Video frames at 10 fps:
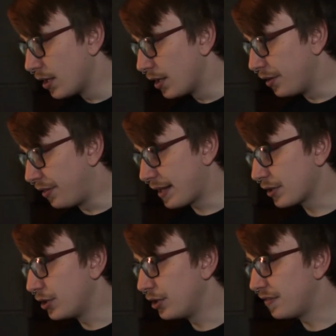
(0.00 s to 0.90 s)
that
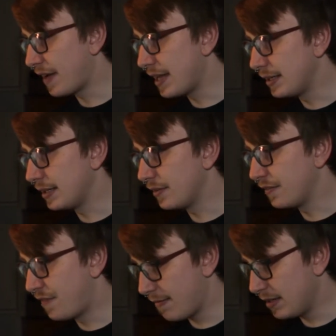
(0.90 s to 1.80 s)
could have ended
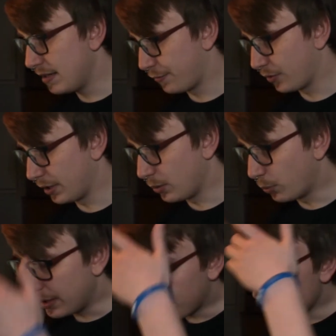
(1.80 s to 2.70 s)
very differently.
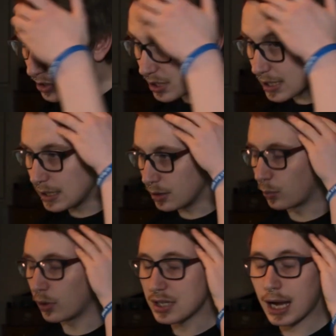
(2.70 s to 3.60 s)
We've seen what
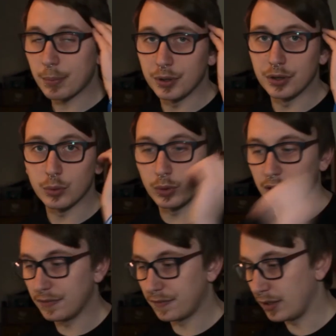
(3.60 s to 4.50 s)
has happened
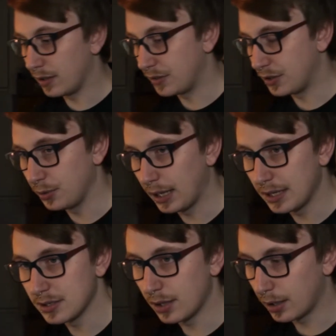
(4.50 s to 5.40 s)
with the other two
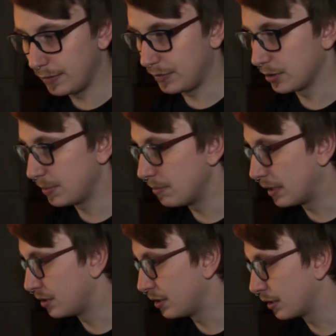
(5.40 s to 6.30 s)
cases that I've just been
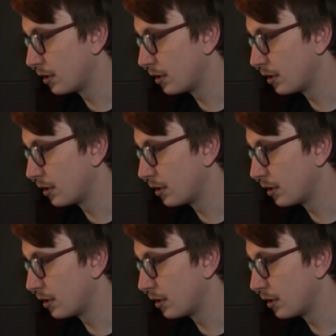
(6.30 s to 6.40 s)
mentioning.